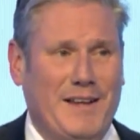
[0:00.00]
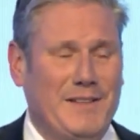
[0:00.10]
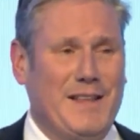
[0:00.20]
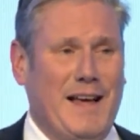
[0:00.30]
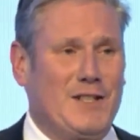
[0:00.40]

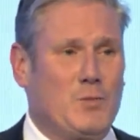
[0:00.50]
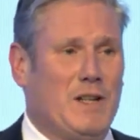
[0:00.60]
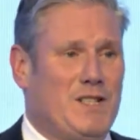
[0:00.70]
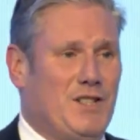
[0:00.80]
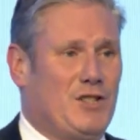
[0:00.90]
That's why
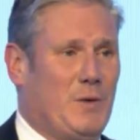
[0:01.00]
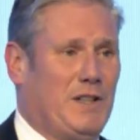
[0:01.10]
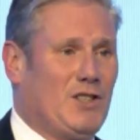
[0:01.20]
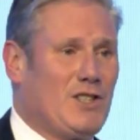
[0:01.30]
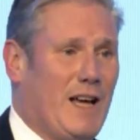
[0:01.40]

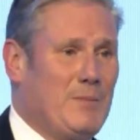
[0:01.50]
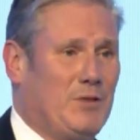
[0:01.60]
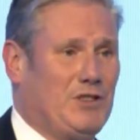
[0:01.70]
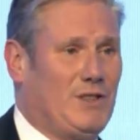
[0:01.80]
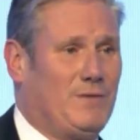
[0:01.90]
situations like
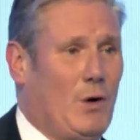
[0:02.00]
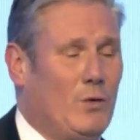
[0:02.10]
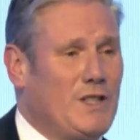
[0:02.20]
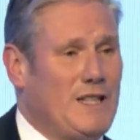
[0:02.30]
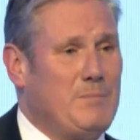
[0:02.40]

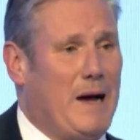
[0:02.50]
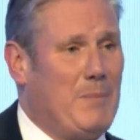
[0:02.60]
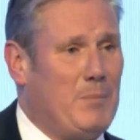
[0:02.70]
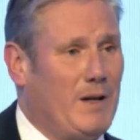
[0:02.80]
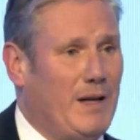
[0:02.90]
Britishvolt keep
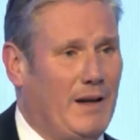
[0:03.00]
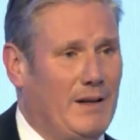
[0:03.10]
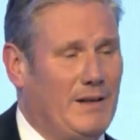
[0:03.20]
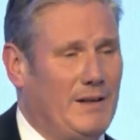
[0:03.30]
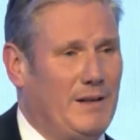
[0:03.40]
happening.
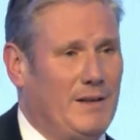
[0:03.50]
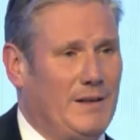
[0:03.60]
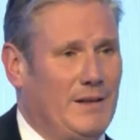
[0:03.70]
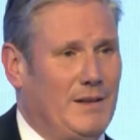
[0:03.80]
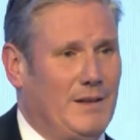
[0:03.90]

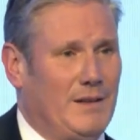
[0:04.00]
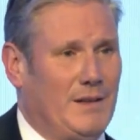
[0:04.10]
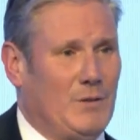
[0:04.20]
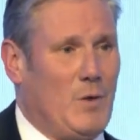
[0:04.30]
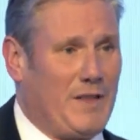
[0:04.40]

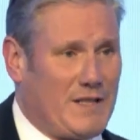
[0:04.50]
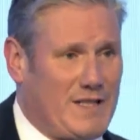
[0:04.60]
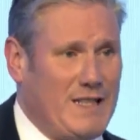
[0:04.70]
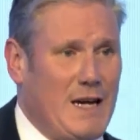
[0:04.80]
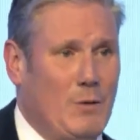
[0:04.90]
Why the
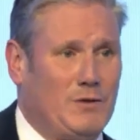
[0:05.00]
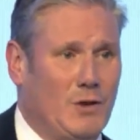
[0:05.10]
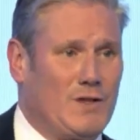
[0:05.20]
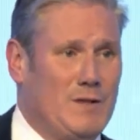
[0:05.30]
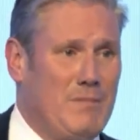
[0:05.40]
CEO of
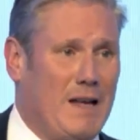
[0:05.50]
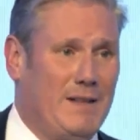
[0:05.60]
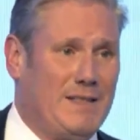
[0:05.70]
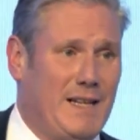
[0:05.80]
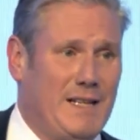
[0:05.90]
Johnson Matthey
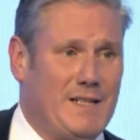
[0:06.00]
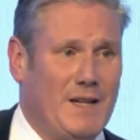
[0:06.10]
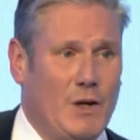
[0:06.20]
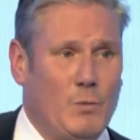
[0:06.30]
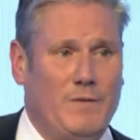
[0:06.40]
says
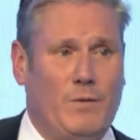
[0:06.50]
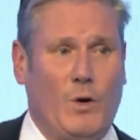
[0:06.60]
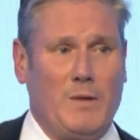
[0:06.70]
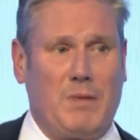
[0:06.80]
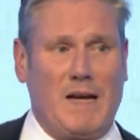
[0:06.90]
we're
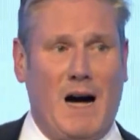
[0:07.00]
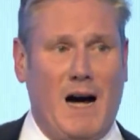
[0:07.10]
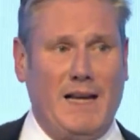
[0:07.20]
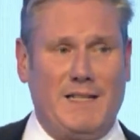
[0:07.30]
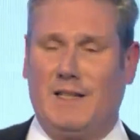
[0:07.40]
falling
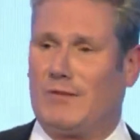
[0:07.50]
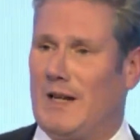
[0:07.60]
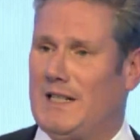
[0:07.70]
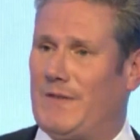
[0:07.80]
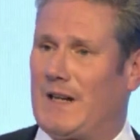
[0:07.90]
behind in the
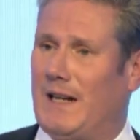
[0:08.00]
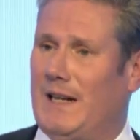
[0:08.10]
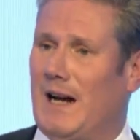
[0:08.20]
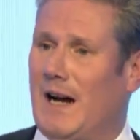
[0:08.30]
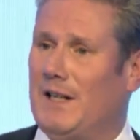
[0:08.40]
race for clean
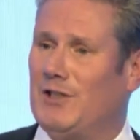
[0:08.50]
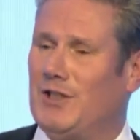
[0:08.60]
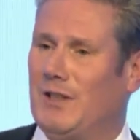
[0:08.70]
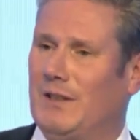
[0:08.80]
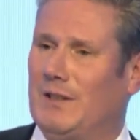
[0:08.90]
hydrogen.